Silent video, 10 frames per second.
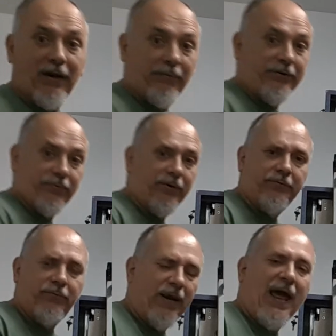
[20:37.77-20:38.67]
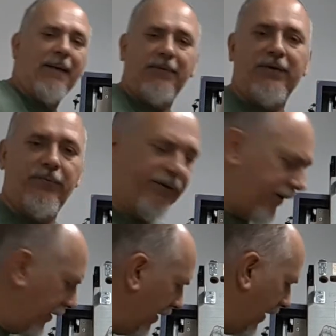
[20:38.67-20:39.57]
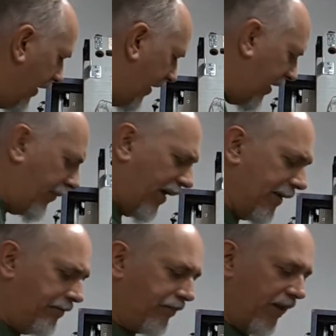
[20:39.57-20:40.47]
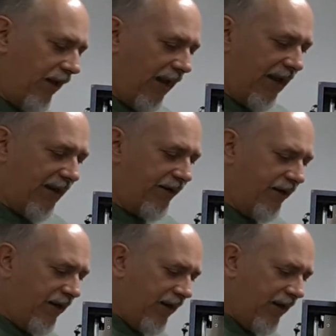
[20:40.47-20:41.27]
out which one's what happening with it. Anyway, and